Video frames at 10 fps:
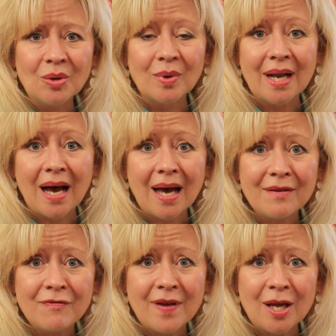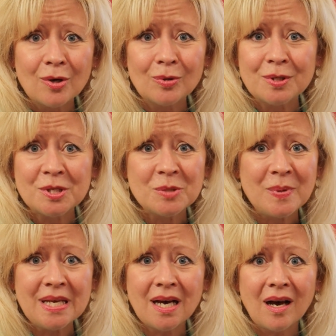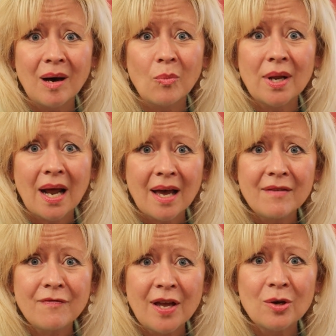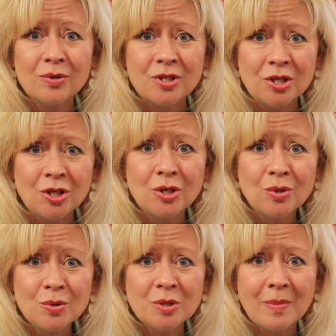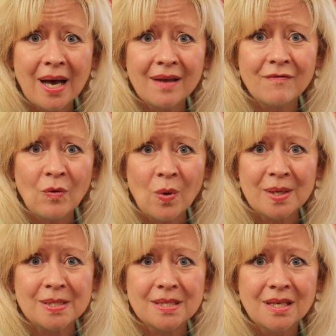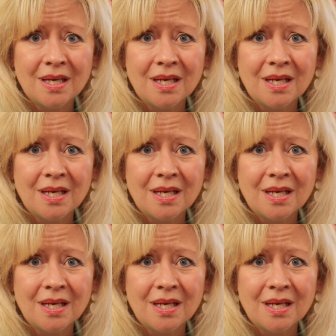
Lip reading: when I fail to speak up, when I fail to use my voice